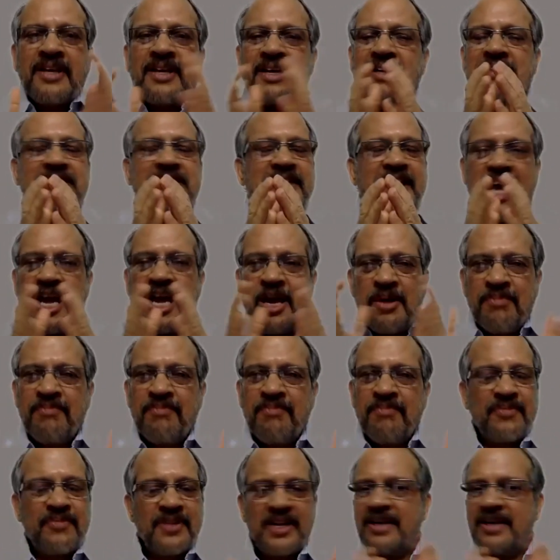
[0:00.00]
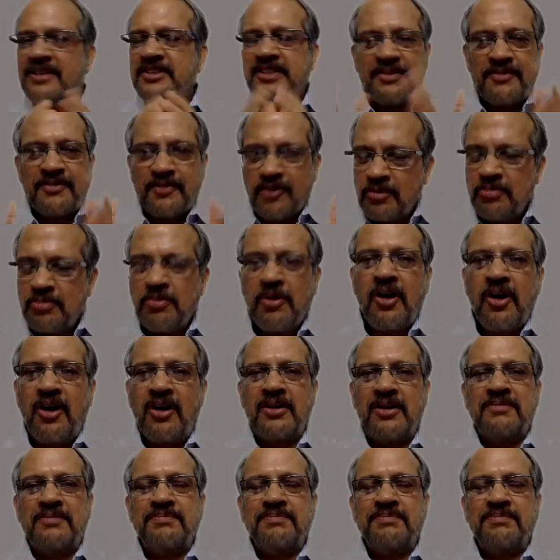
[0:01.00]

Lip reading: a game, let's say football.